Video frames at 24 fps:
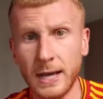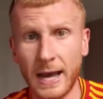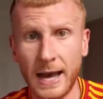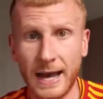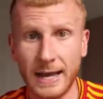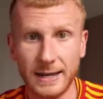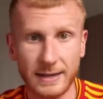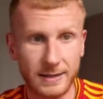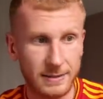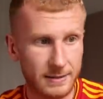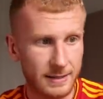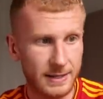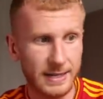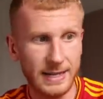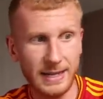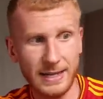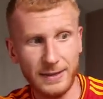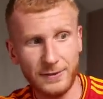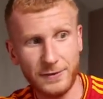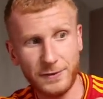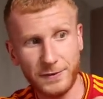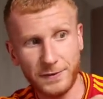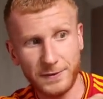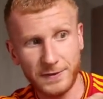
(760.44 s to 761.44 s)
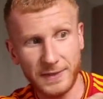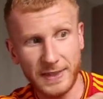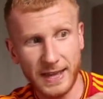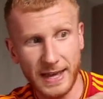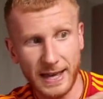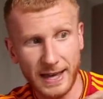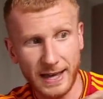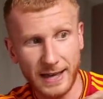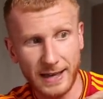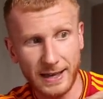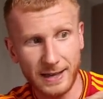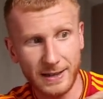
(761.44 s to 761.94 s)
And if
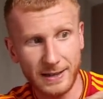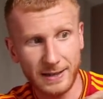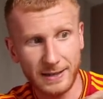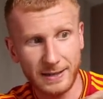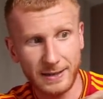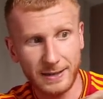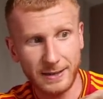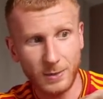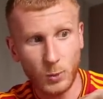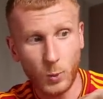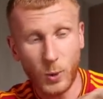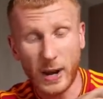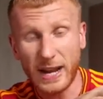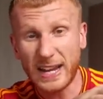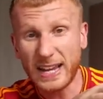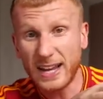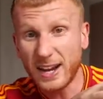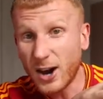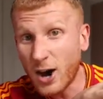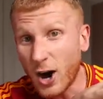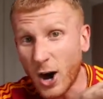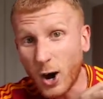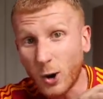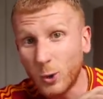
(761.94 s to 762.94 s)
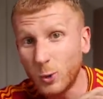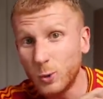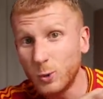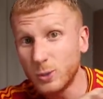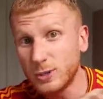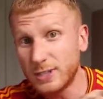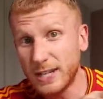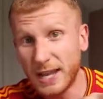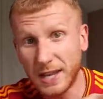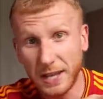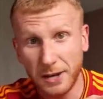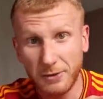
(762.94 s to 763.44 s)
their weight
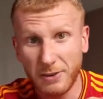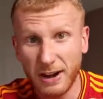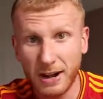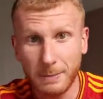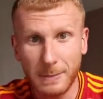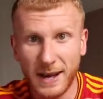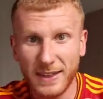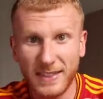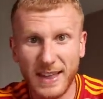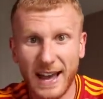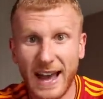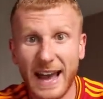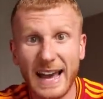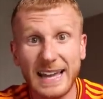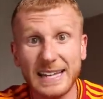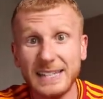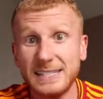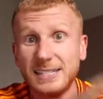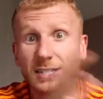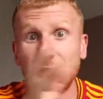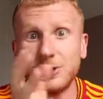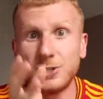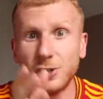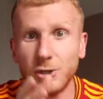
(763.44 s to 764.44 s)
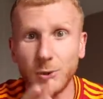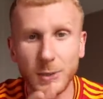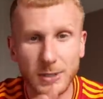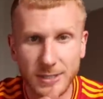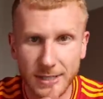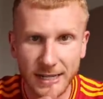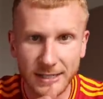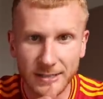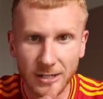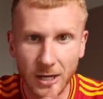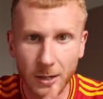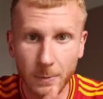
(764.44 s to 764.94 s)
holds in around about that 82, as
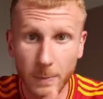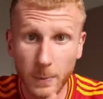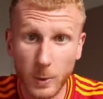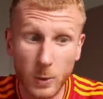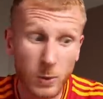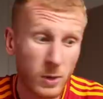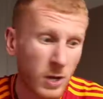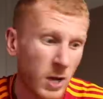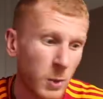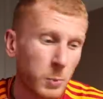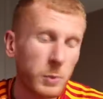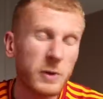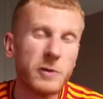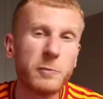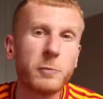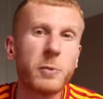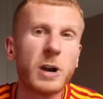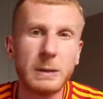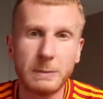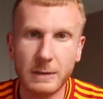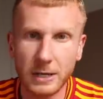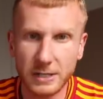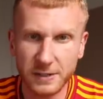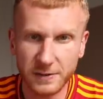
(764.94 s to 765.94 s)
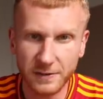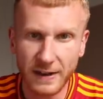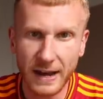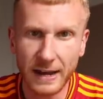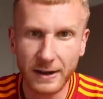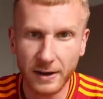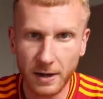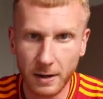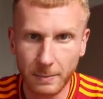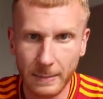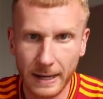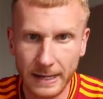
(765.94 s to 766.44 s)
an example, we've pretty much
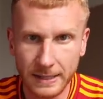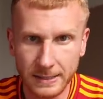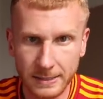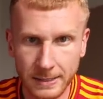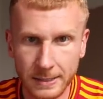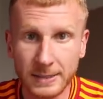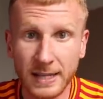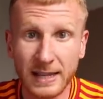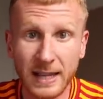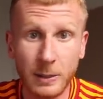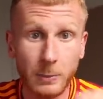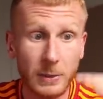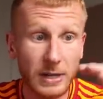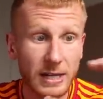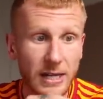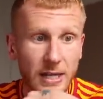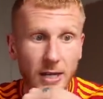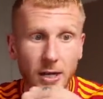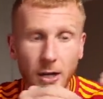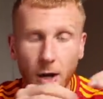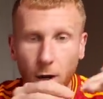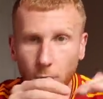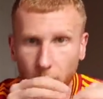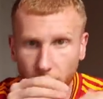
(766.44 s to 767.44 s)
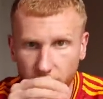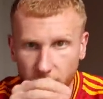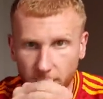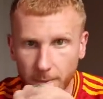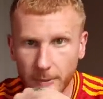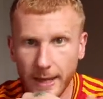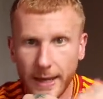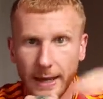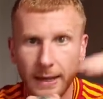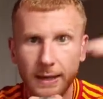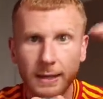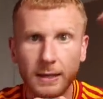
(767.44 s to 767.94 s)
found our maintenance. And then we can go from
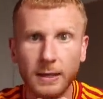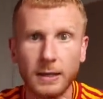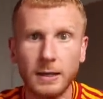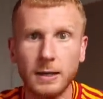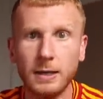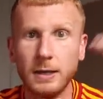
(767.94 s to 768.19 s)
there.